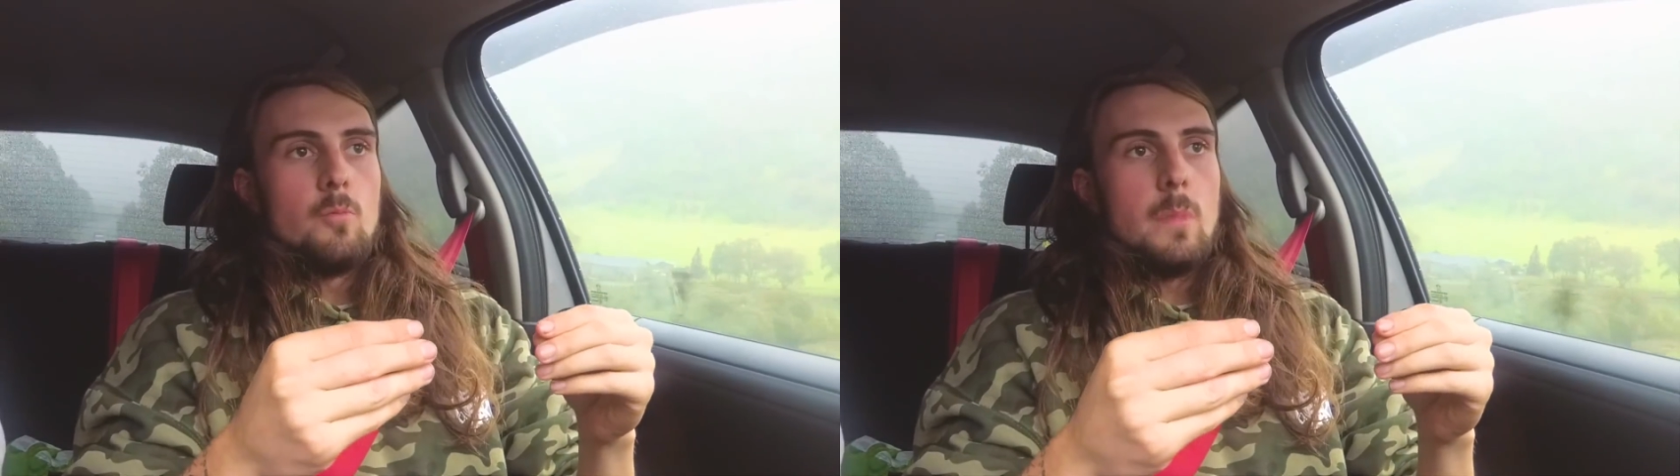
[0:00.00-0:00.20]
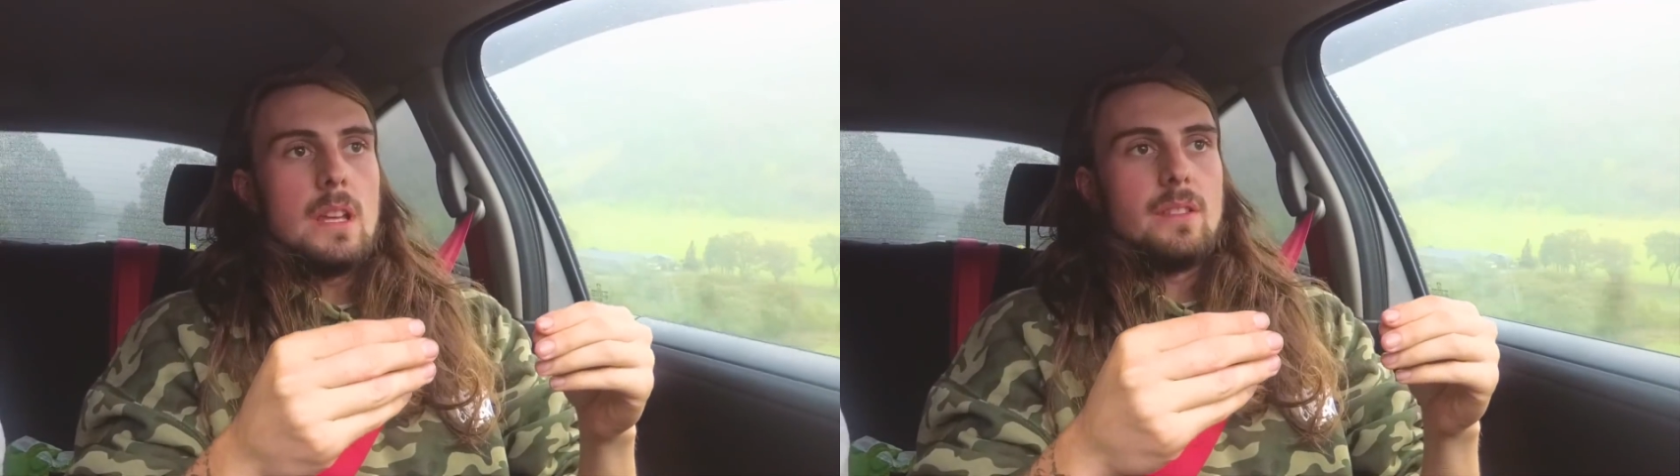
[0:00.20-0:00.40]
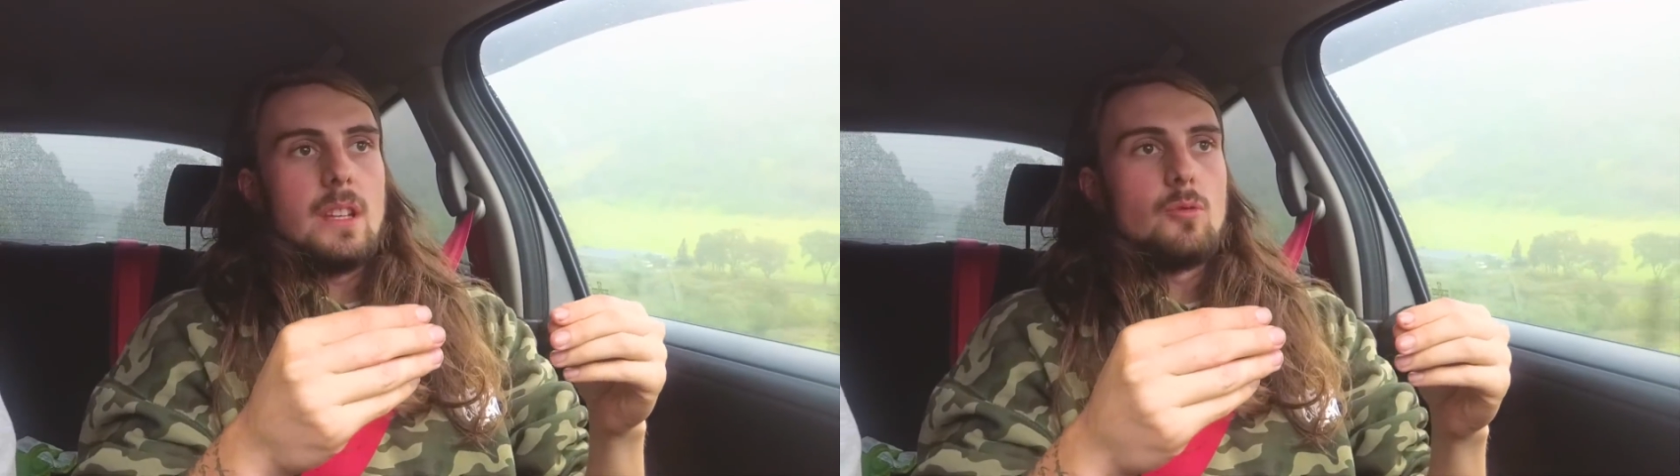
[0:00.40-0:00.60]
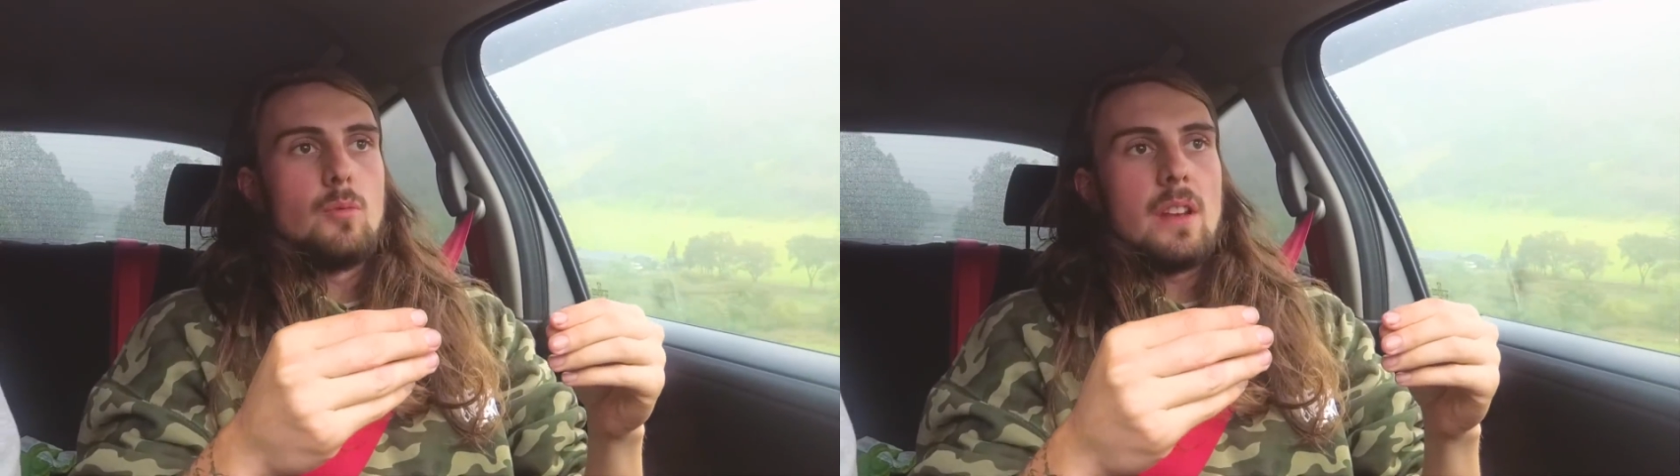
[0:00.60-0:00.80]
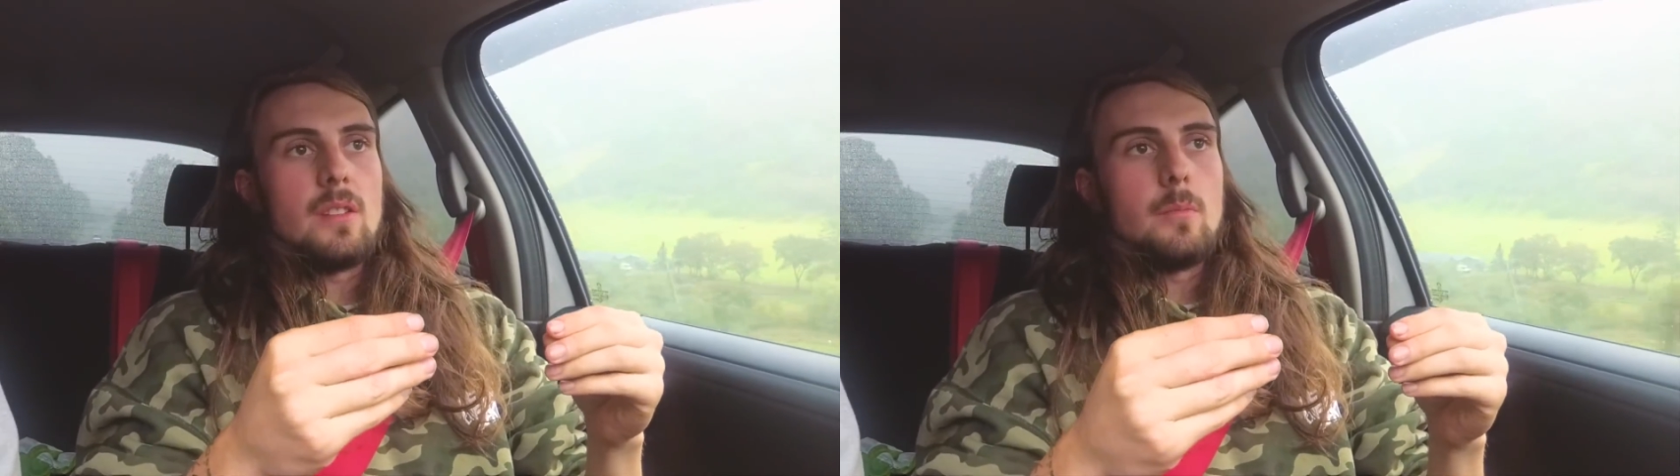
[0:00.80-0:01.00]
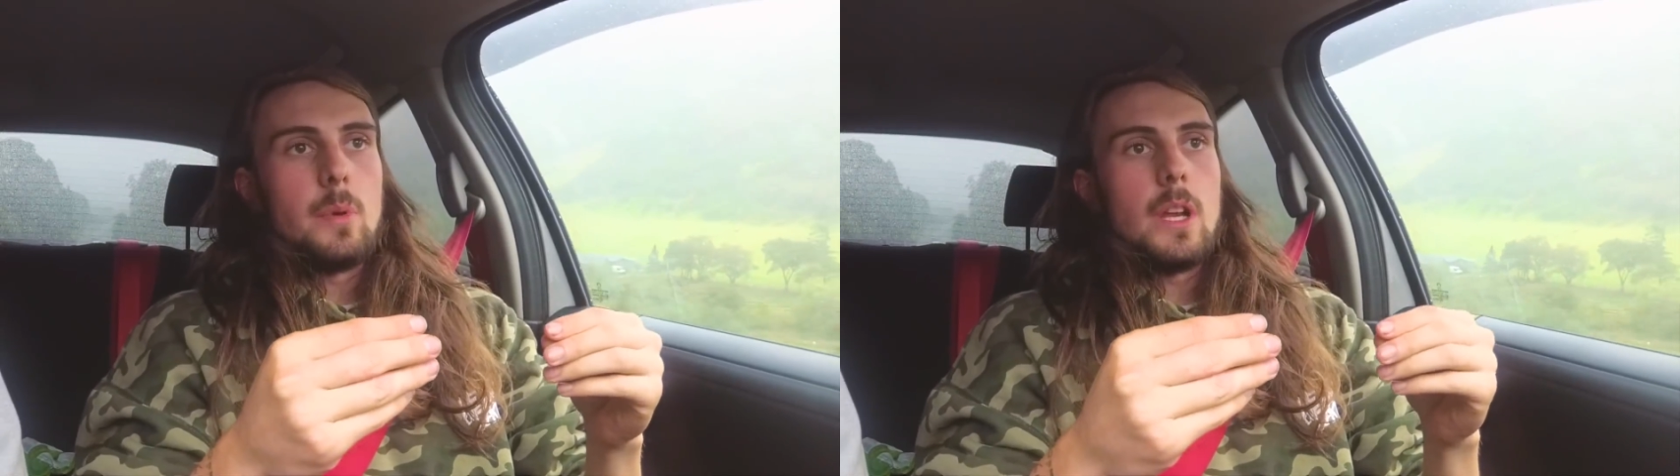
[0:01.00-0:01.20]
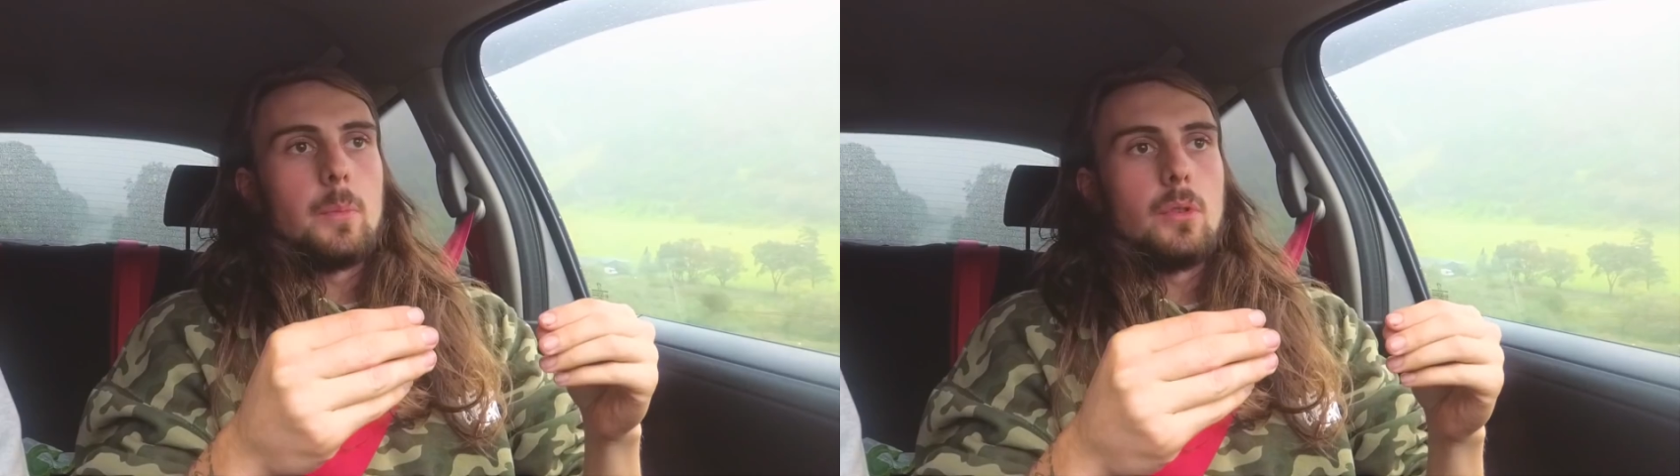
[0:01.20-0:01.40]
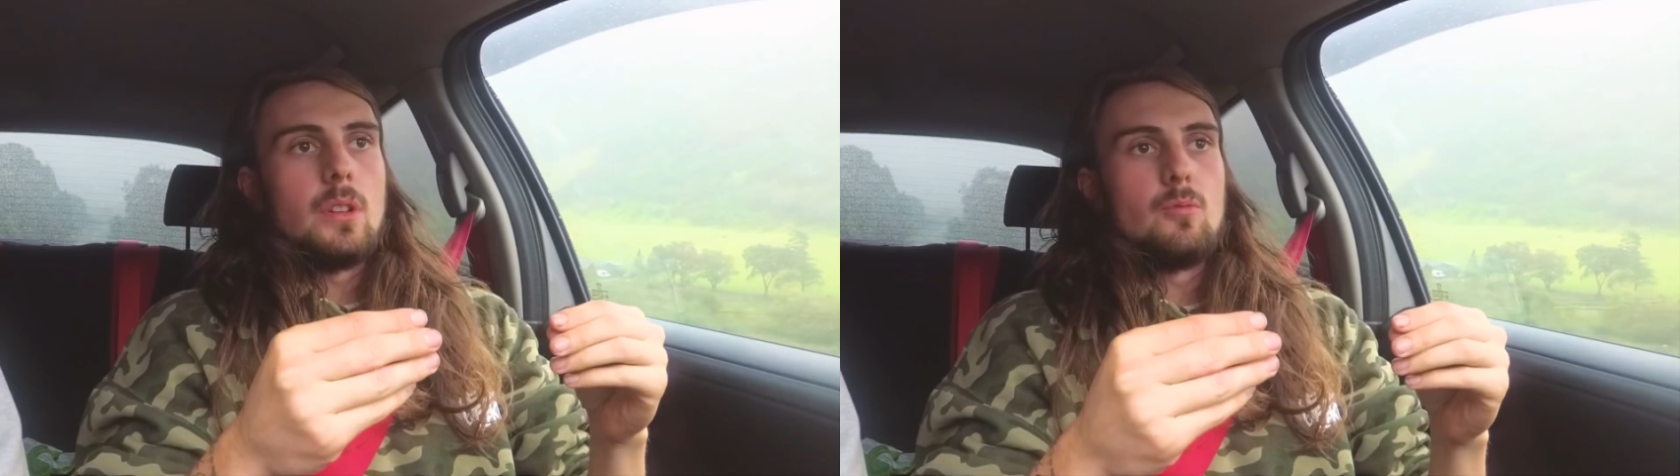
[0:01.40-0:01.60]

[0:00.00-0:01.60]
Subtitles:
meet these random people